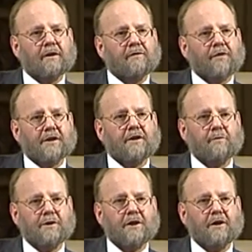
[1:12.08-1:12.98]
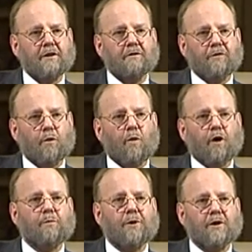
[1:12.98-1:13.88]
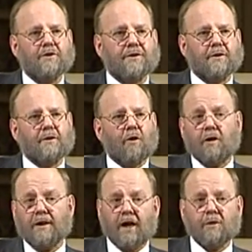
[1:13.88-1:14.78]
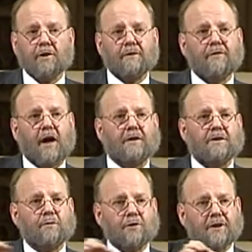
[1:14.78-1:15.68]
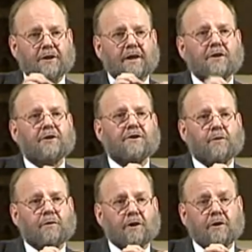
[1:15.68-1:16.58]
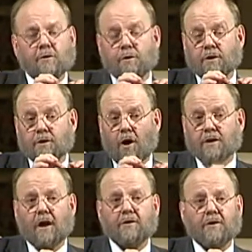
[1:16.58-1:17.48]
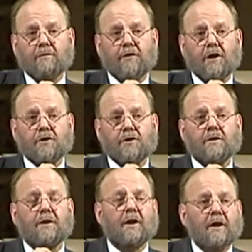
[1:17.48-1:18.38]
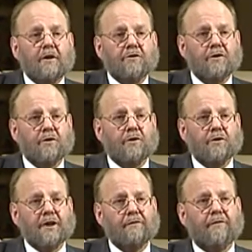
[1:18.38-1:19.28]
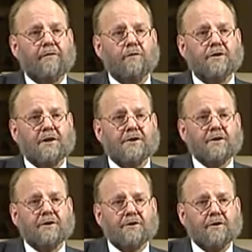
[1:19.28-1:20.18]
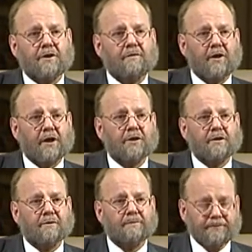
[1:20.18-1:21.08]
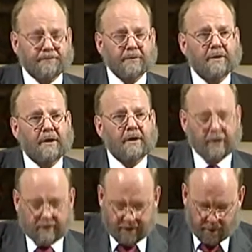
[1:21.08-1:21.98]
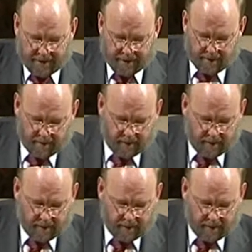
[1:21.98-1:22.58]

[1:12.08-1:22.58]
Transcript: infective material from one person, or an animal in fact, and put it into somebody who had not had the infection, that you could give resistance to the infection. And it was